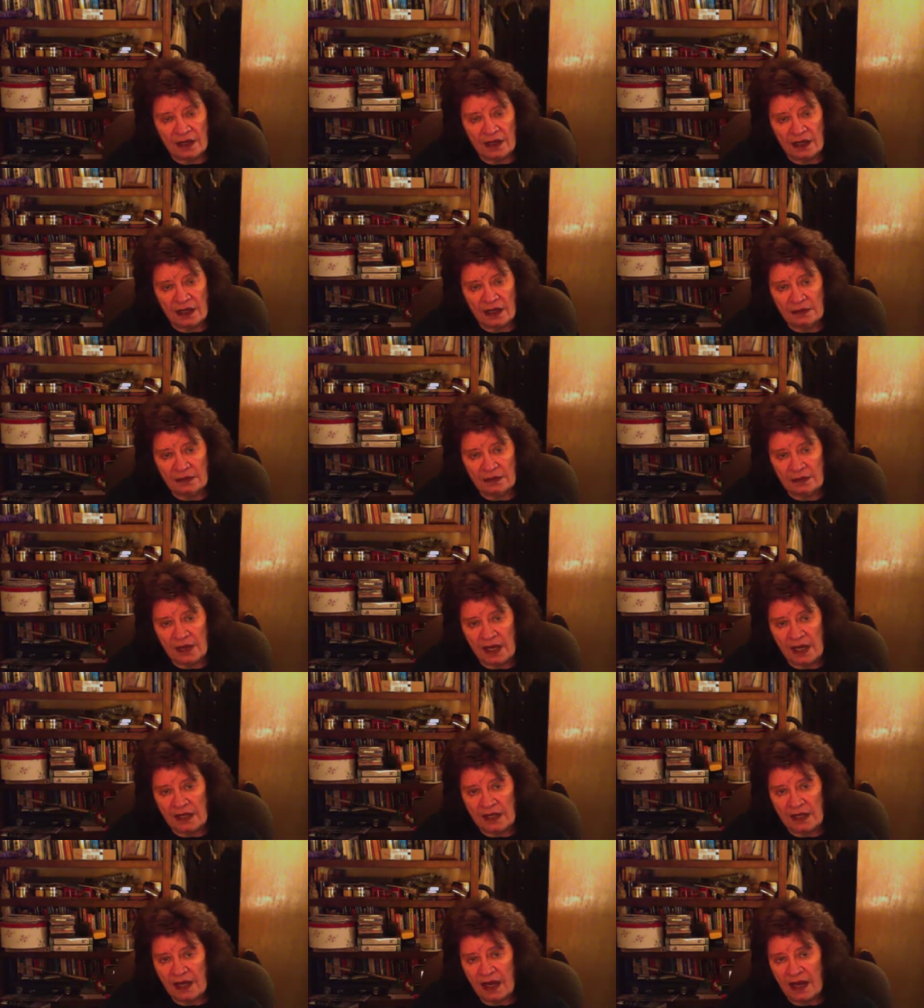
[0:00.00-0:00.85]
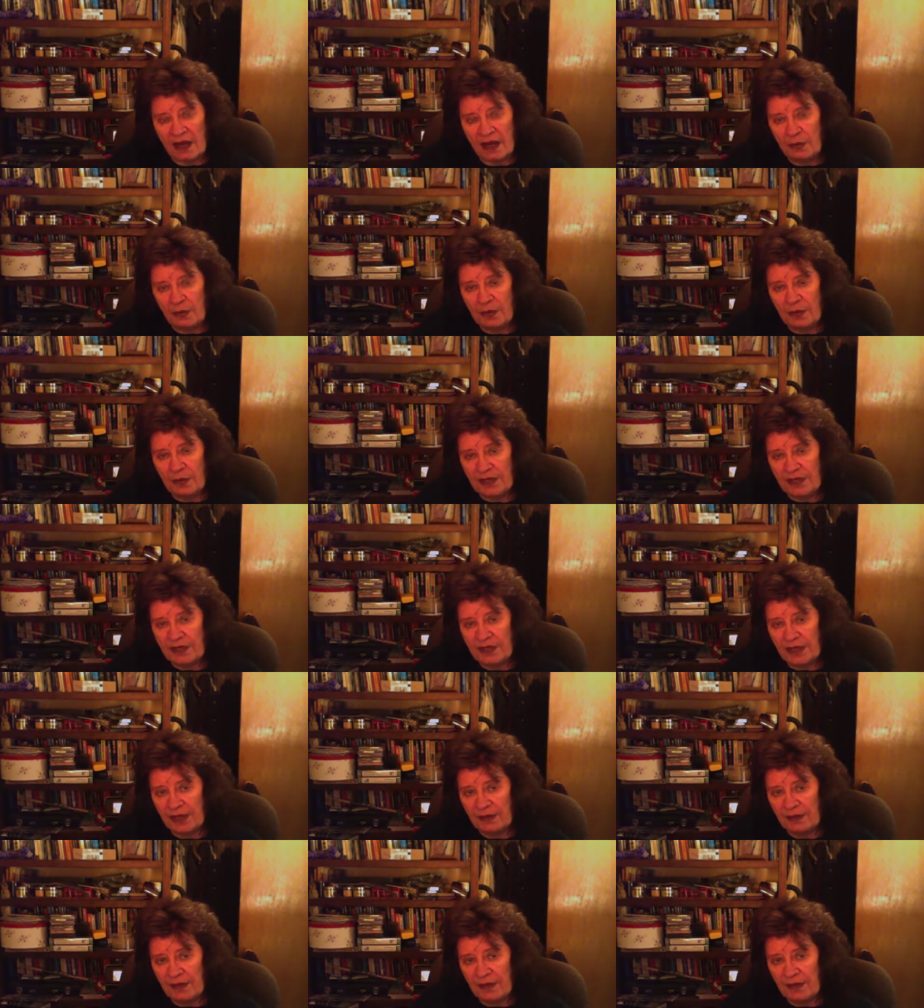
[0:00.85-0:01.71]
right now. But
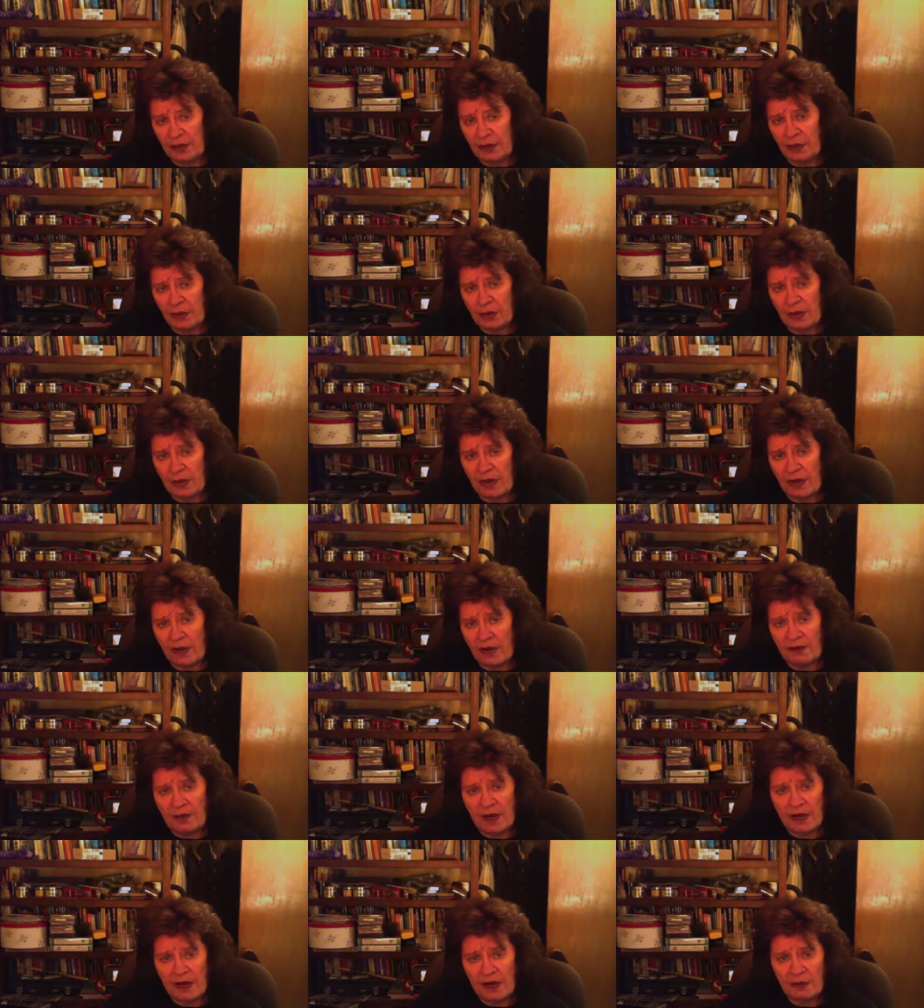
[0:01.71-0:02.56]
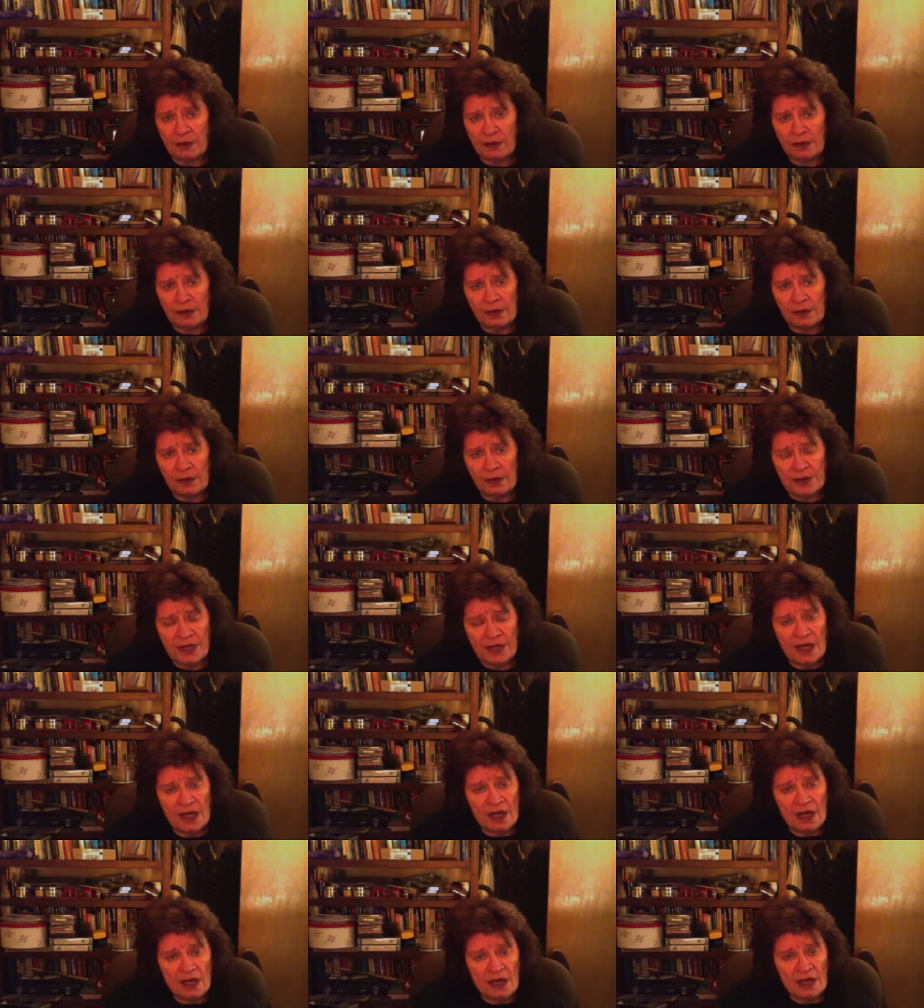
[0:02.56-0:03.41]
your 12-bar blues
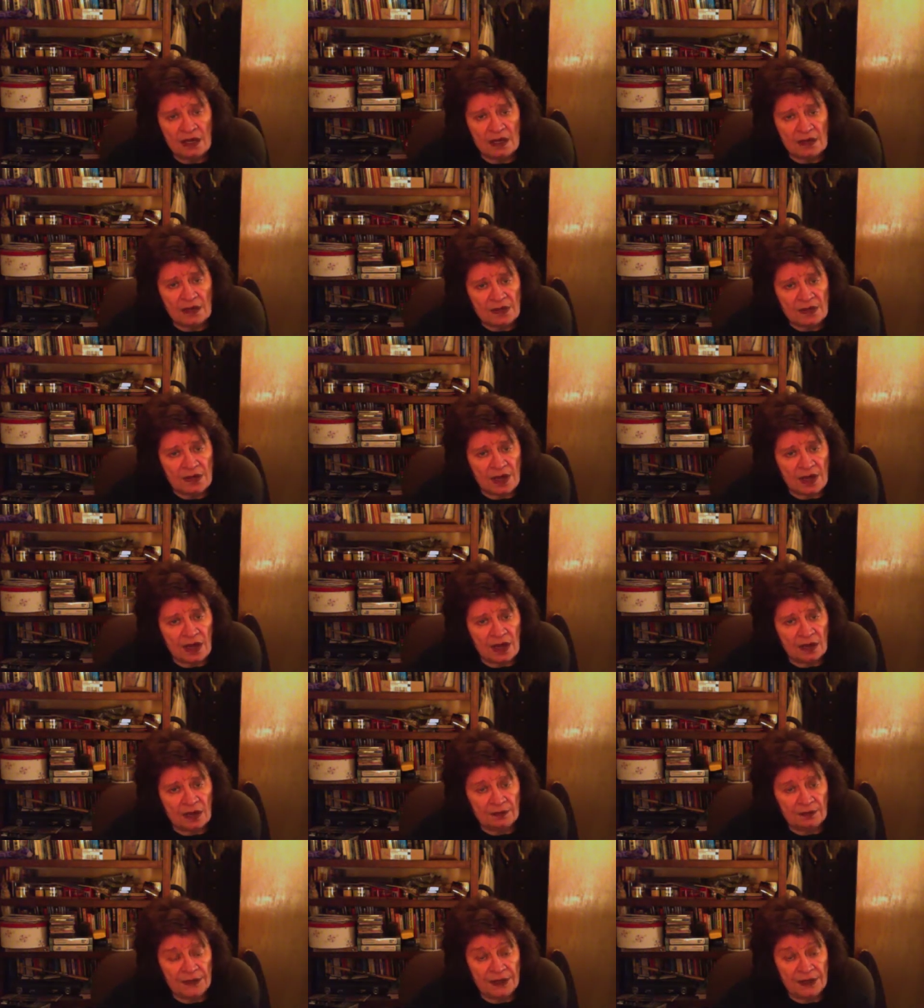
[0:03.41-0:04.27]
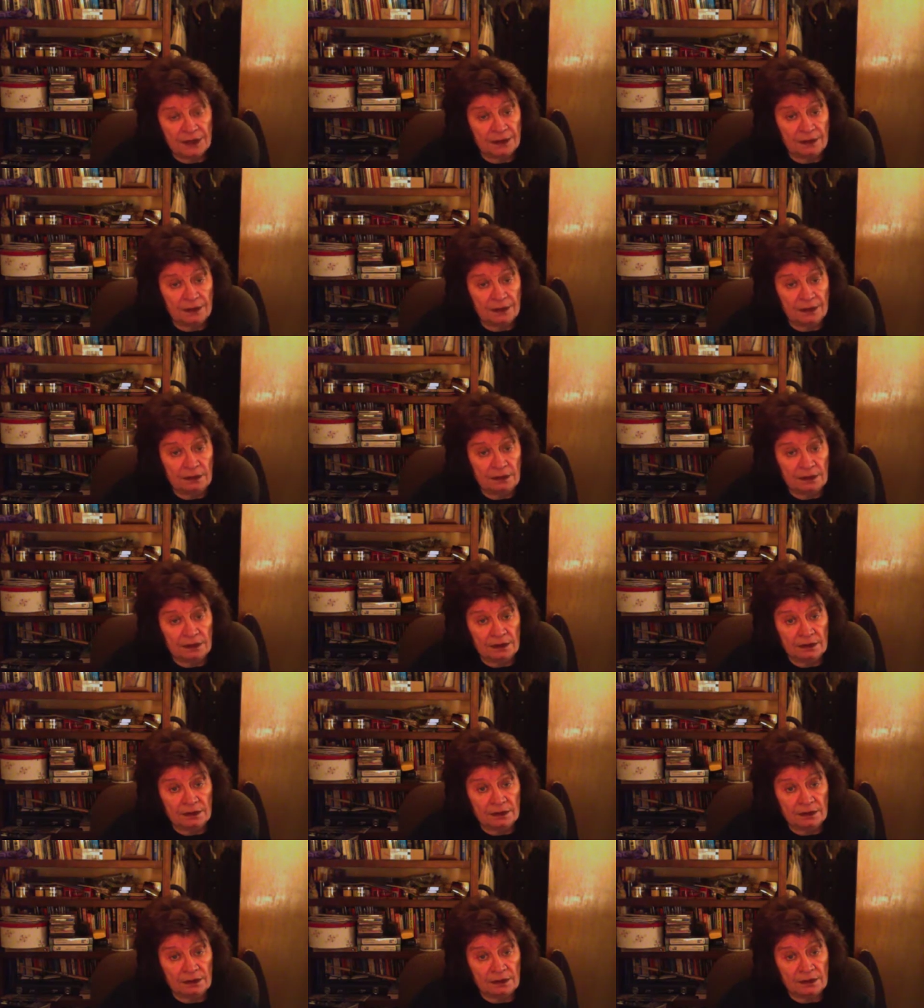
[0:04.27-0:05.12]
is,
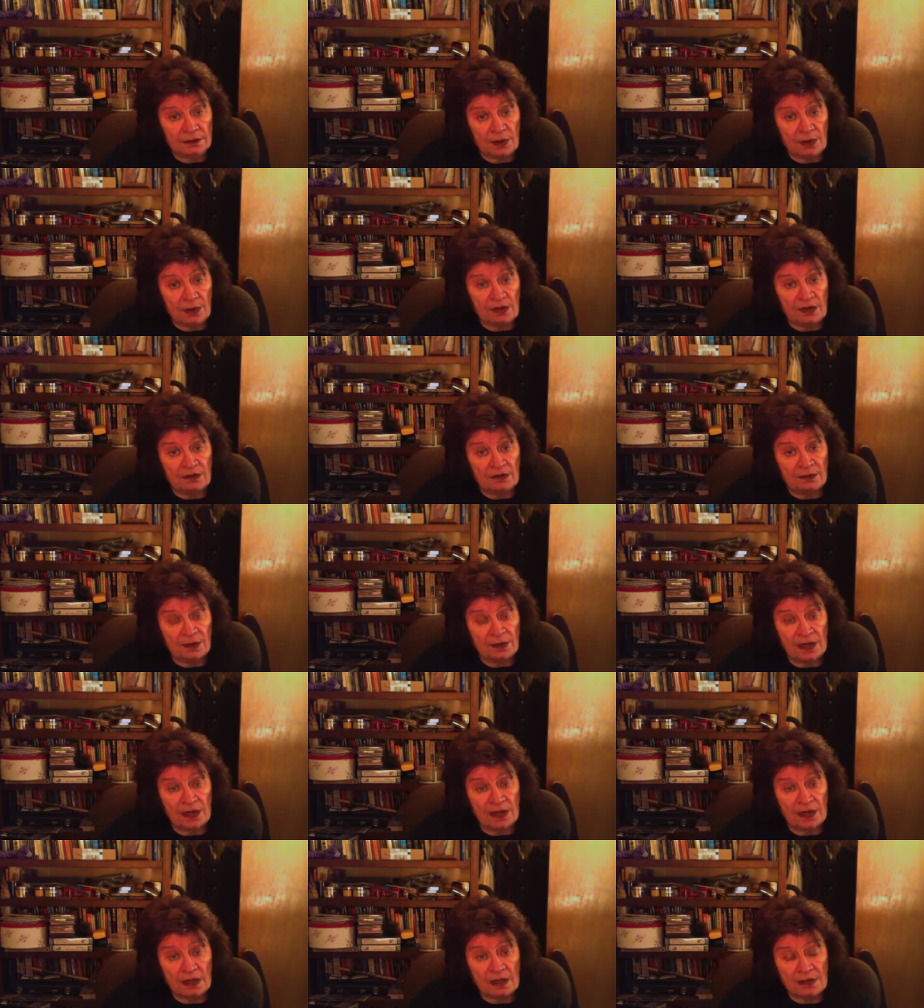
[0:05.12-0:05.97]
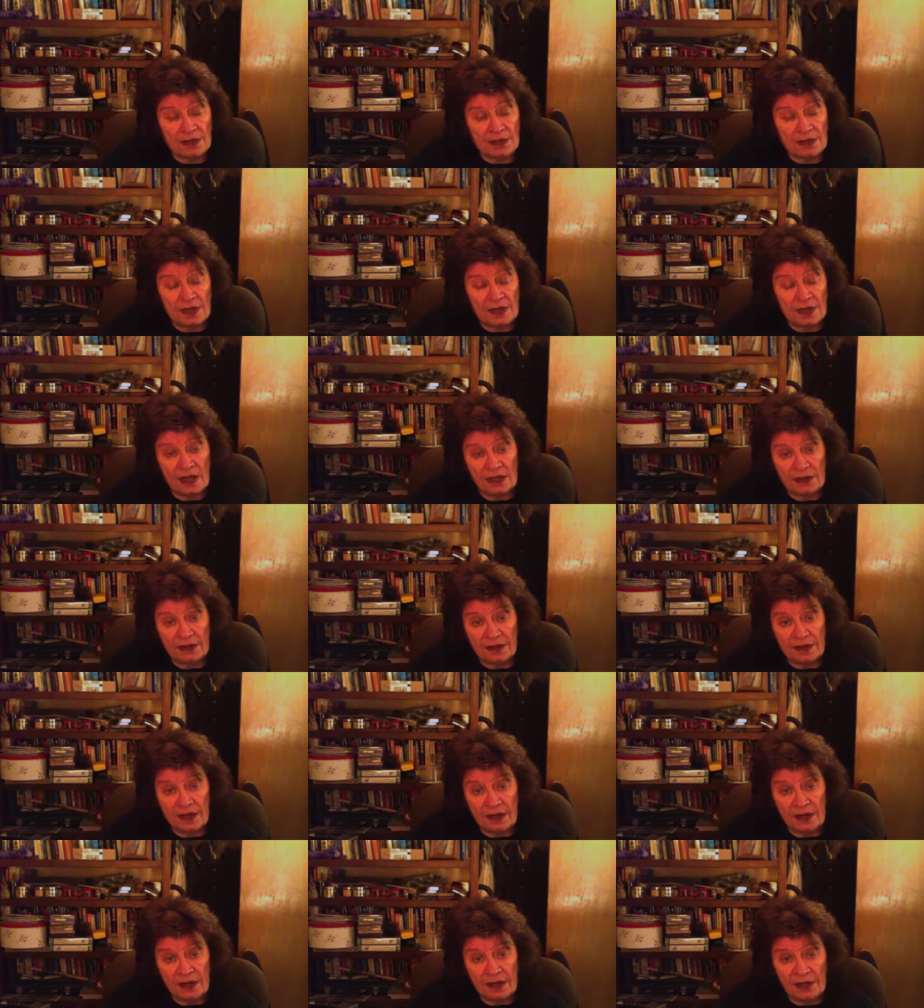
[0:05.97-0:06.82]
12 bars, and
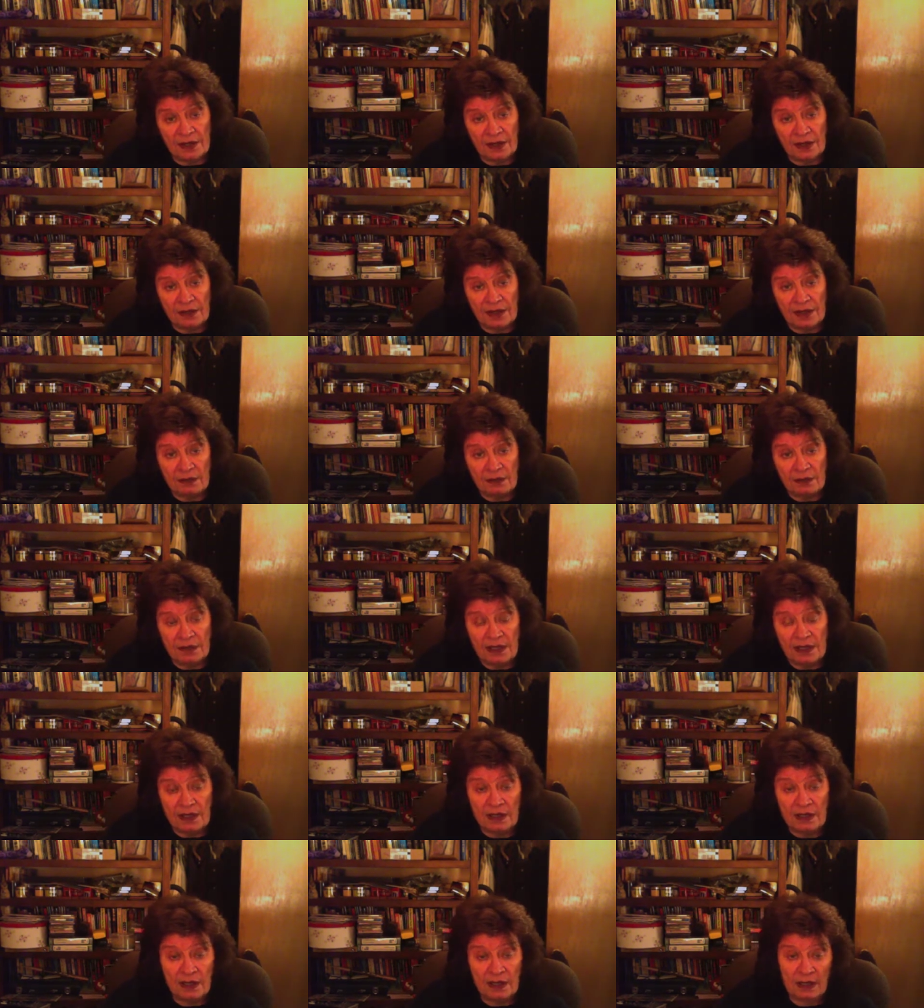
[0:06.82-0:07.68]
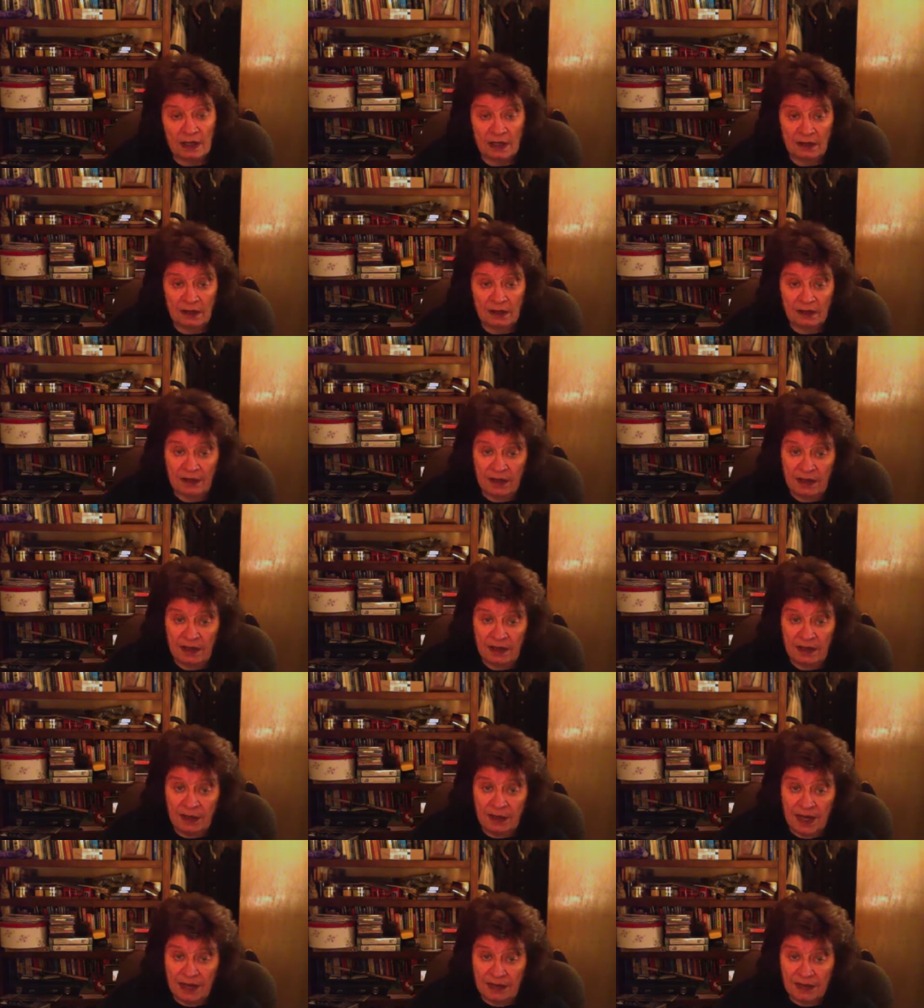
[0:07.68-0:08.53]
it can be very
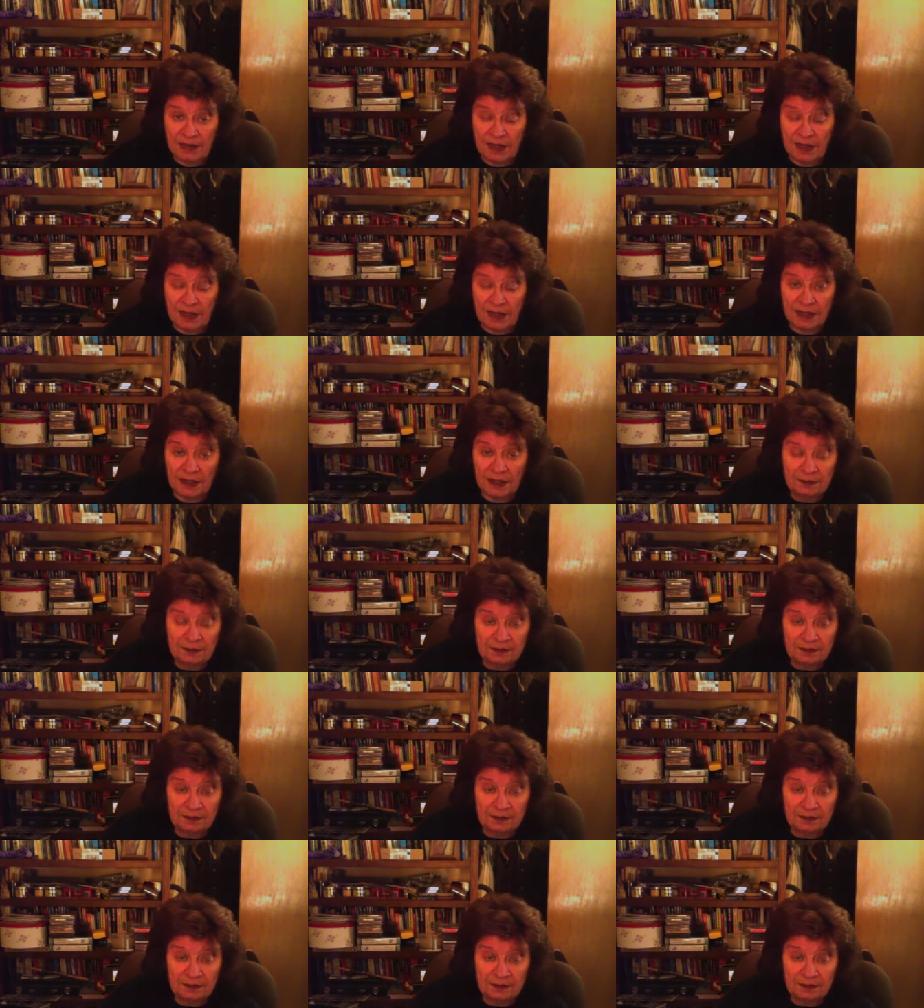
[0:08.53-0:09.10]
basic,